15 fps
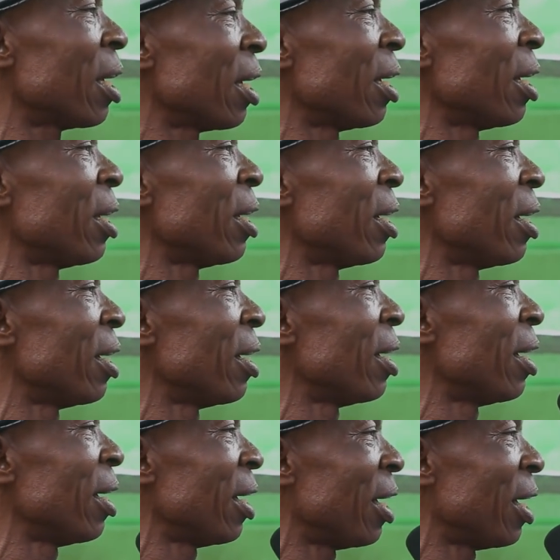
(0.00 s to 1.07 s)

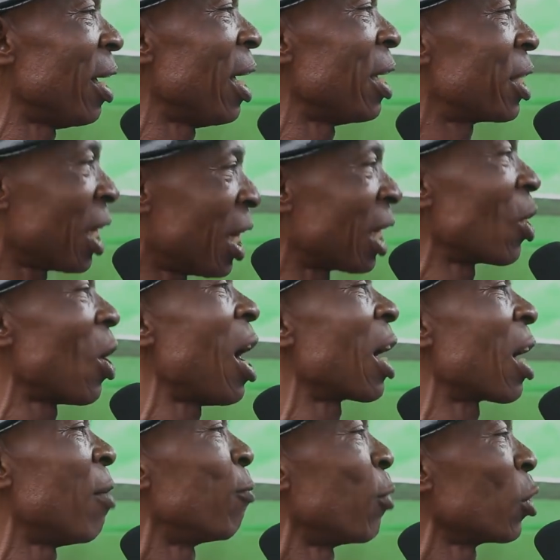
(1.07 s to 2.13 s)
a senator I
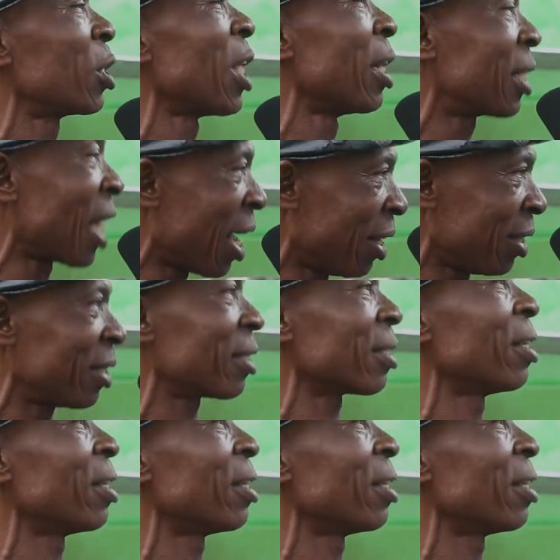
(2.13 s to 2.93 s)
can vote 10 times.